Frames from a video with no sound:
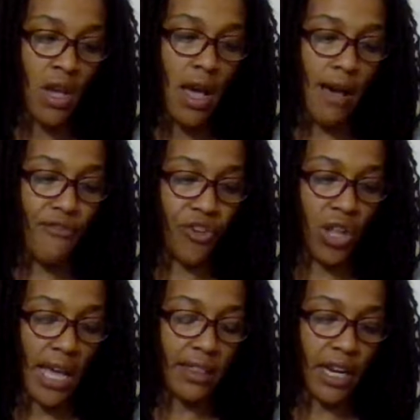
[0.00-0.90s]
I feel
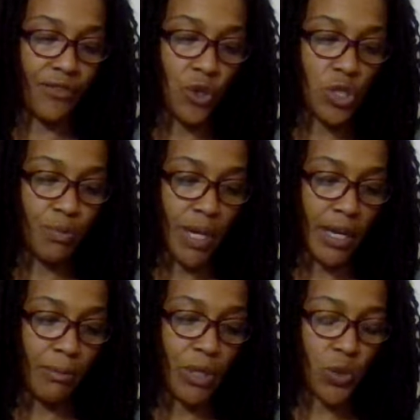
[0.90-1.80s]
like that if you
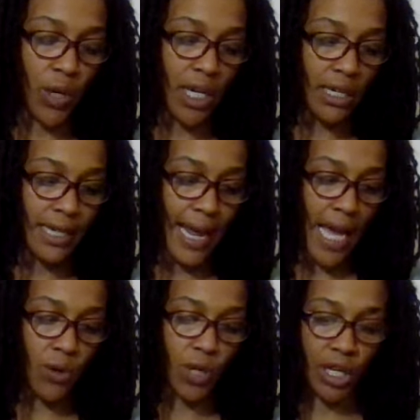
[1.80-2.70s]
spend between
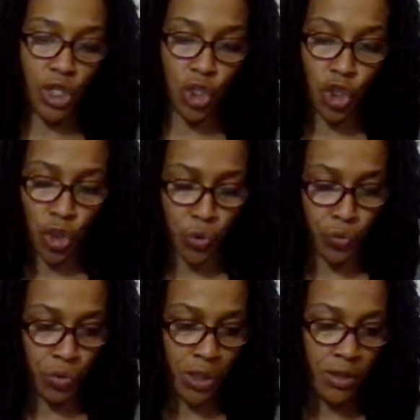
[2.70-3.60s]
now and
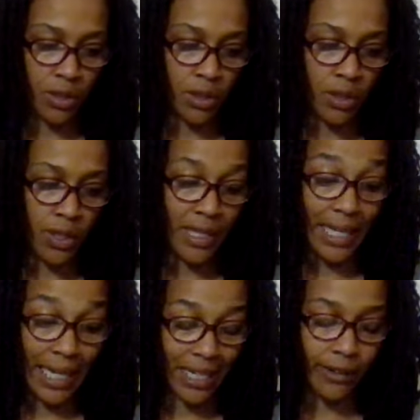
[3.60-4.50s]
June,
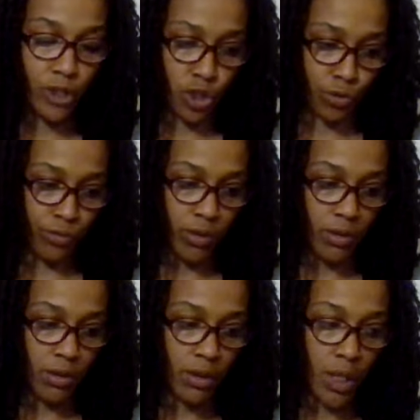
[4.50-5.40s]
the end of June,
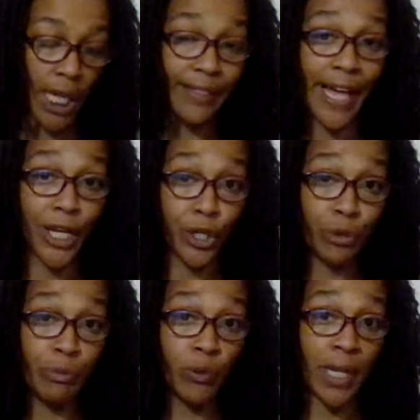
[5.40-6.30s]
that
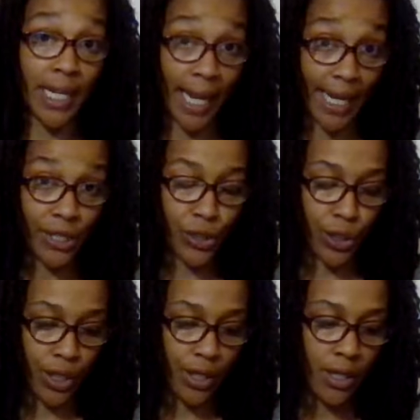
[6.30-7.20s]
new moon in Cancer,